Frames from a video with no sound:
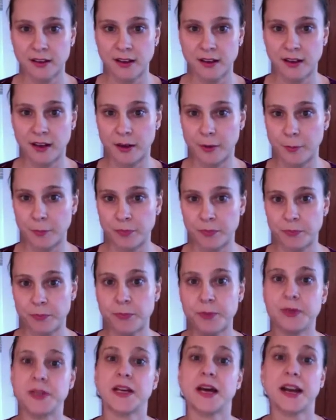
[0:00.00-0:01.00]

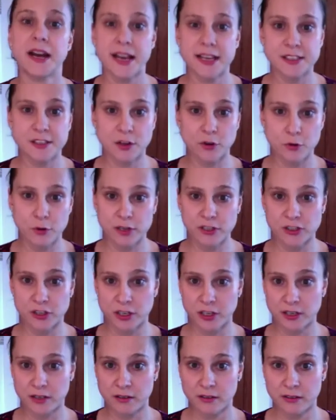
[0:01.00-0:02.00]
But got to ask a
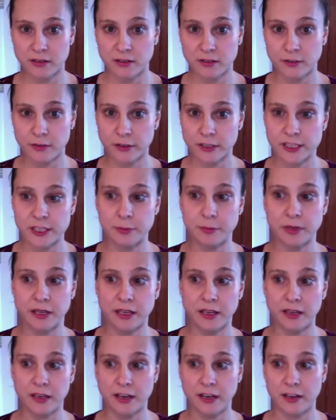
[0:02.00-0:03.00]
question for it to
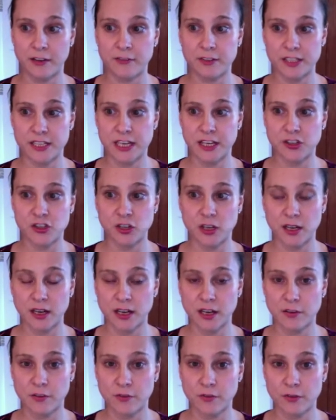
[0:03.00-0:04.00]
be an invitation.
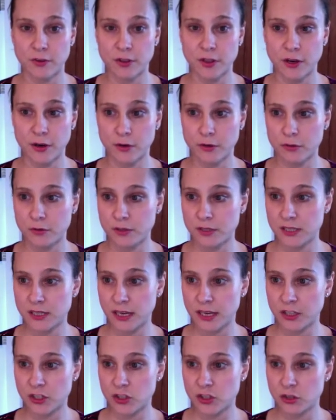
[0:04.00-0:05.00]
And for those,
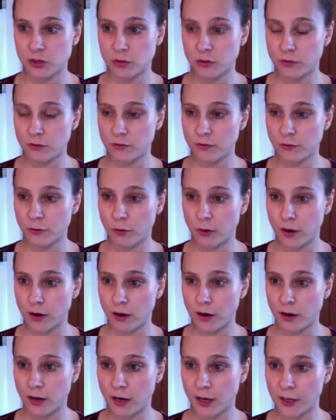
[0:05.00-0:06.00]
I shoot
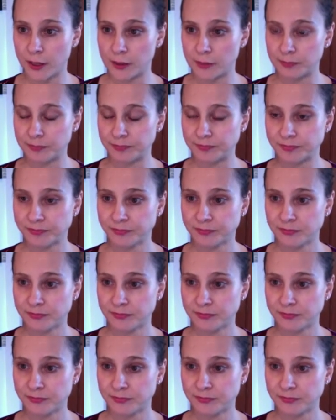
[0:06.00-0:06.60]
for 5